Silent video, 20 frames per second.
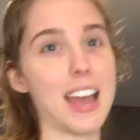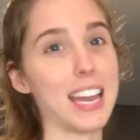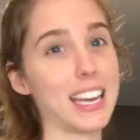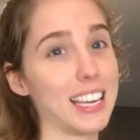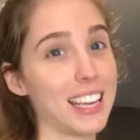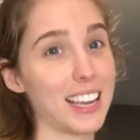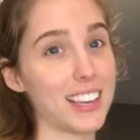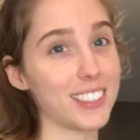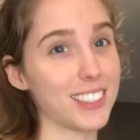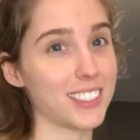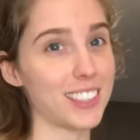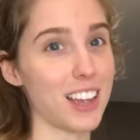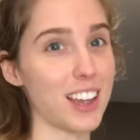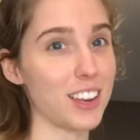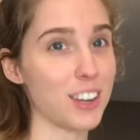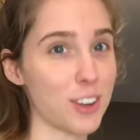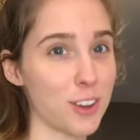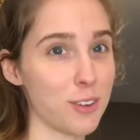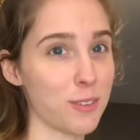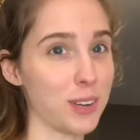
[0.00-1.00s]
And yes, I
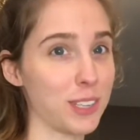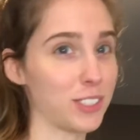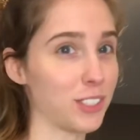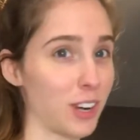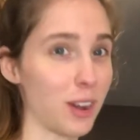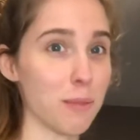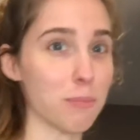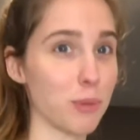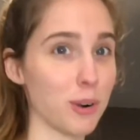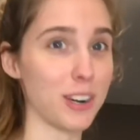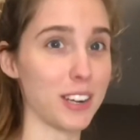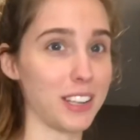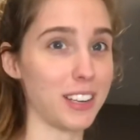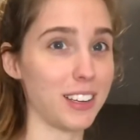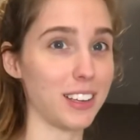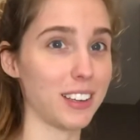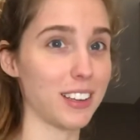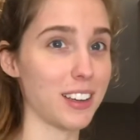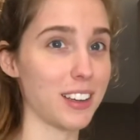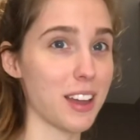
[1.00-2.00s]
know it's not
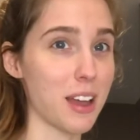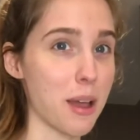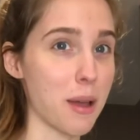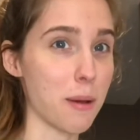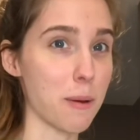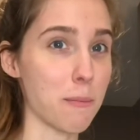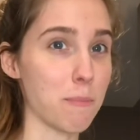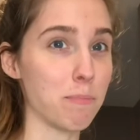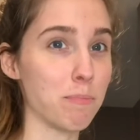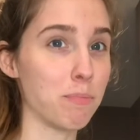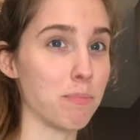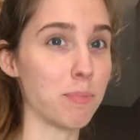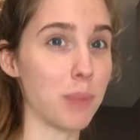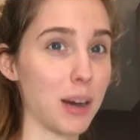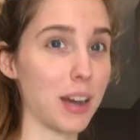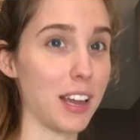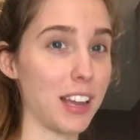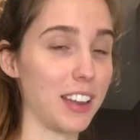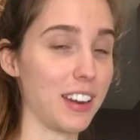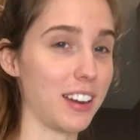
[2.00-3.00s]
pretty,
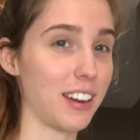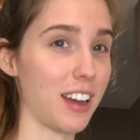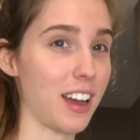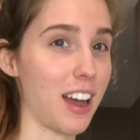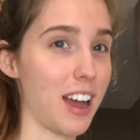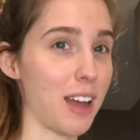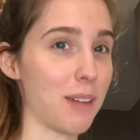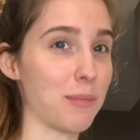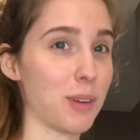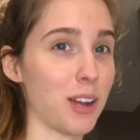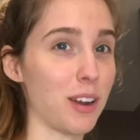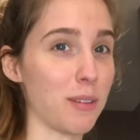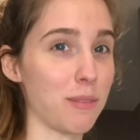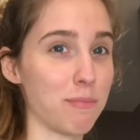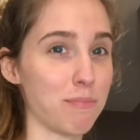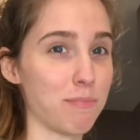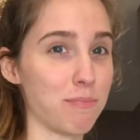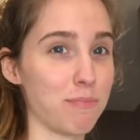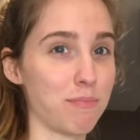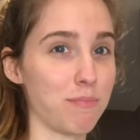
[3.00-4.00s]
but I'm not a
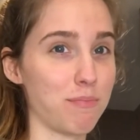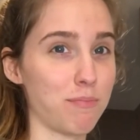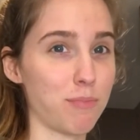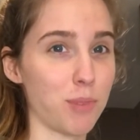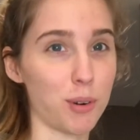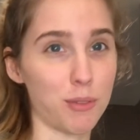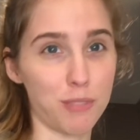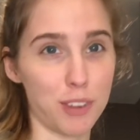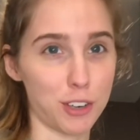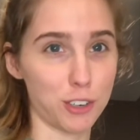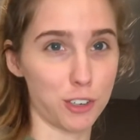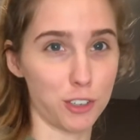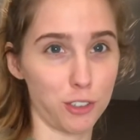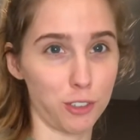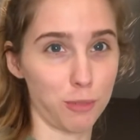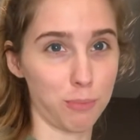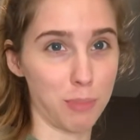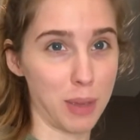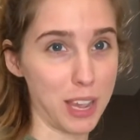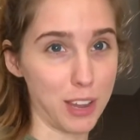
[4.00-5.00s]
professional
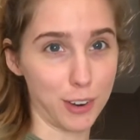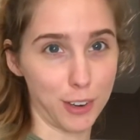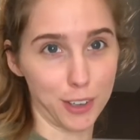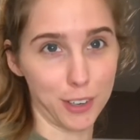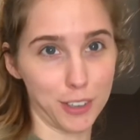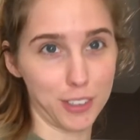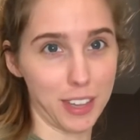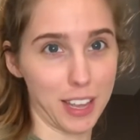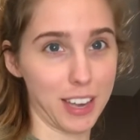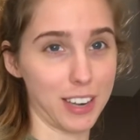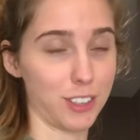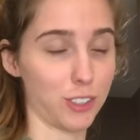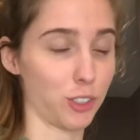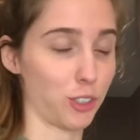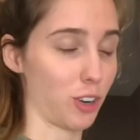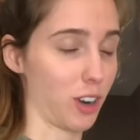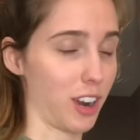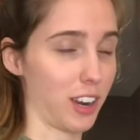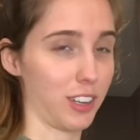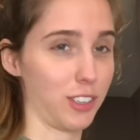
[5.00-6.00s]
baker that is
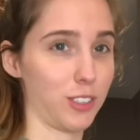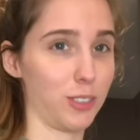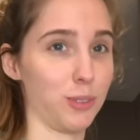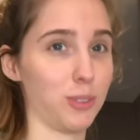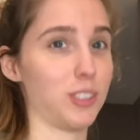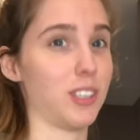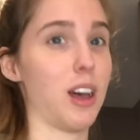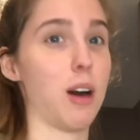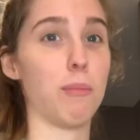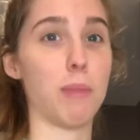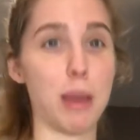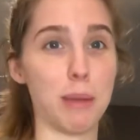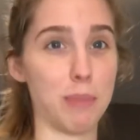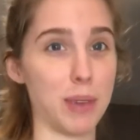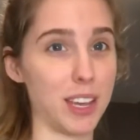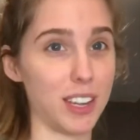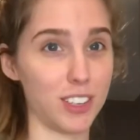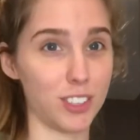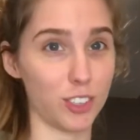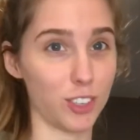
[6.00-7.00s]
trying to sell my
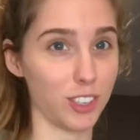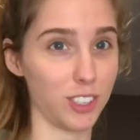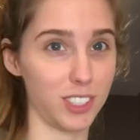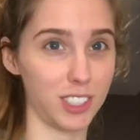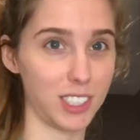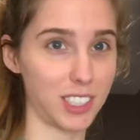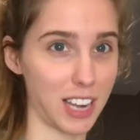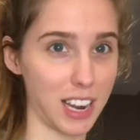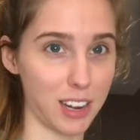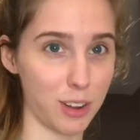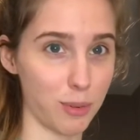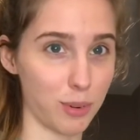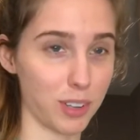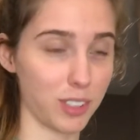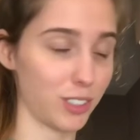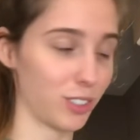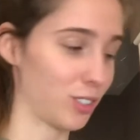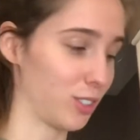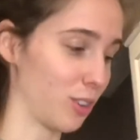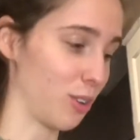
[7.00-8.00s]
baked goods to anyone,
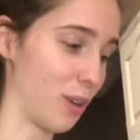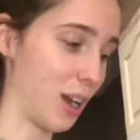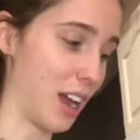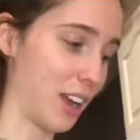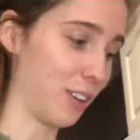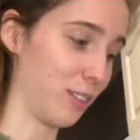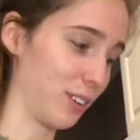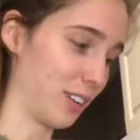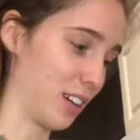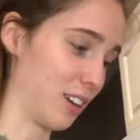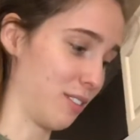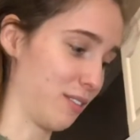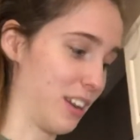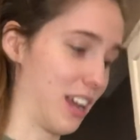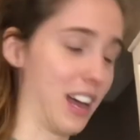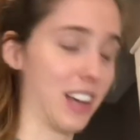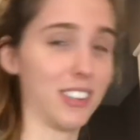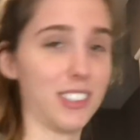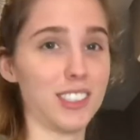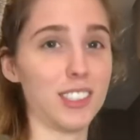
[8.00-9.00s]
so I don't care if it
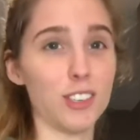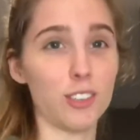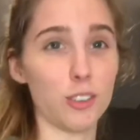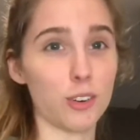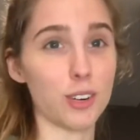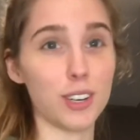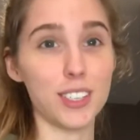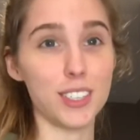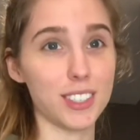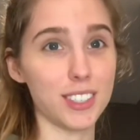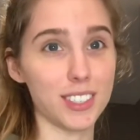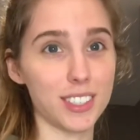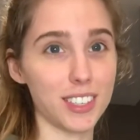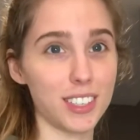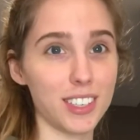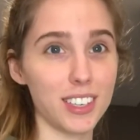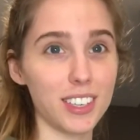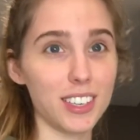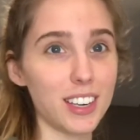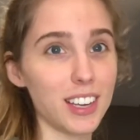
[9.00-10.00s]
has little creases in
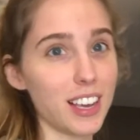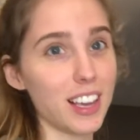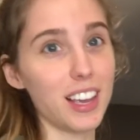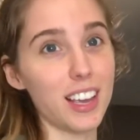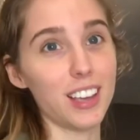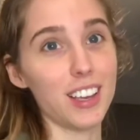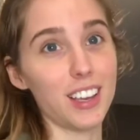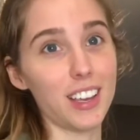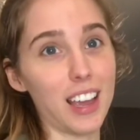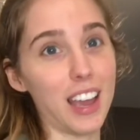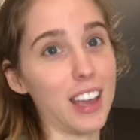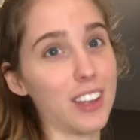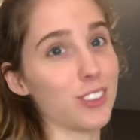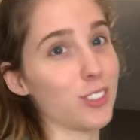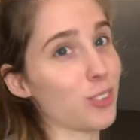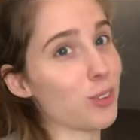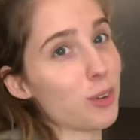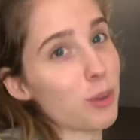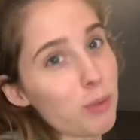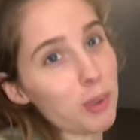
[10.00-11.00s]
it, and
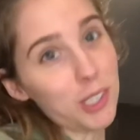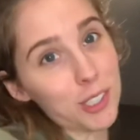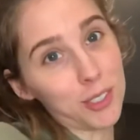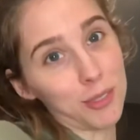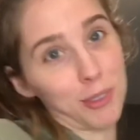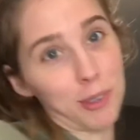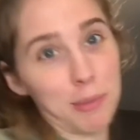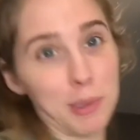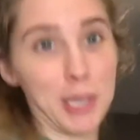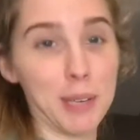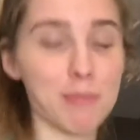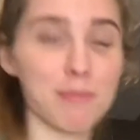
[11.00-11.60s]
so it works for me.